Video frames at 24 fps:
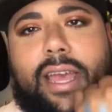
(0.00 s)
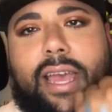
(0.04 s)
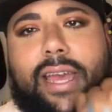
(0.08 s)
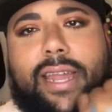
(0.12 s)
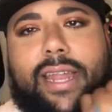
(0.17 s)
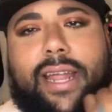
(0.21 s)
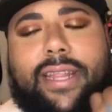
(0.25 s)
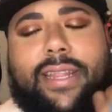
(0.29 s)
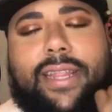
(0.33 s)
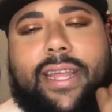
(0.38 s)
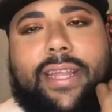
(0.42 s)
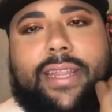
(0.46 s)
And
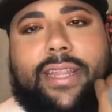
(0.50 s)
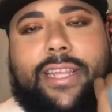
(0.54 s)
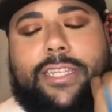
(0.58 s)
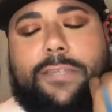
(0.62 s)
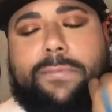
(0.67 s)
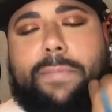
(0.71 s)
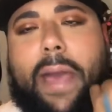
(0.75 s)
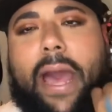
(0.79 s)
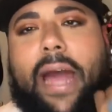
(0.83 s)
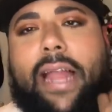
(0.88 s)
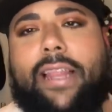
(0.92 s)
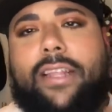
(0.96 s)
I think these
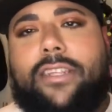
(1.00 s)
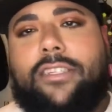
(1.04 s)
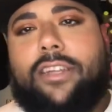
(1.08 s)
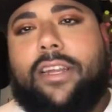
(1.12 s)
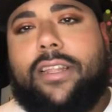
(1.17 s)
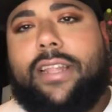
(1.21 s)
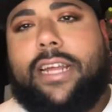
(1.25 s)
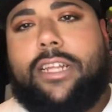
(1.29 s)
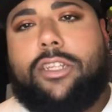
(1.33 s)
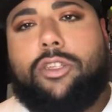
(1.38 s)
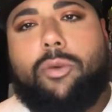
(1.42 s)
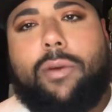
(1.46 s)
palettes are
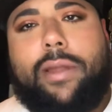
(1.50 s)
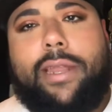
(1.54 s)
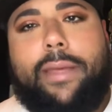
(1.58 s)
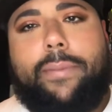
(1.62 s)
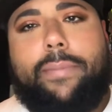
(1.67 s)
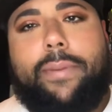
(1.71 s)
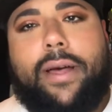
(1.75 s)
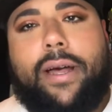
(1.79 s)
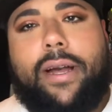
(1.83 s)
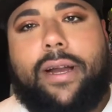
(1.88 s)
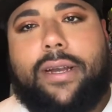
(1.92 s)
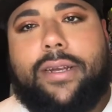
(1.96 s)
like
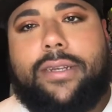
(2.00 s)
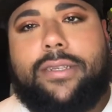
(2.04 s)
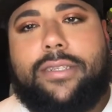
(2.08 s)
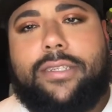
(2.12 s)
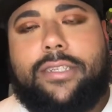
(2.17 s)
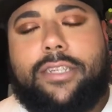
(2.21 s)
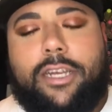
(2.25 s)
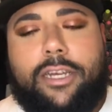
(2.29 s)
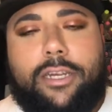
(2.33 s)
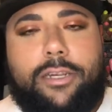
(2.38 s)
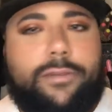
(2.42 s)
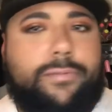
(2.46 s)
$20,
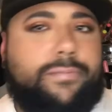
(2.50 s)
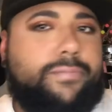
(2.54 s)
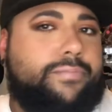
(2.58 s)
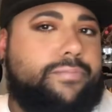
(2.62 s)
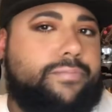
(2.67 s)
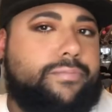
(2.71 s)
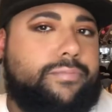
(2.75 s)
so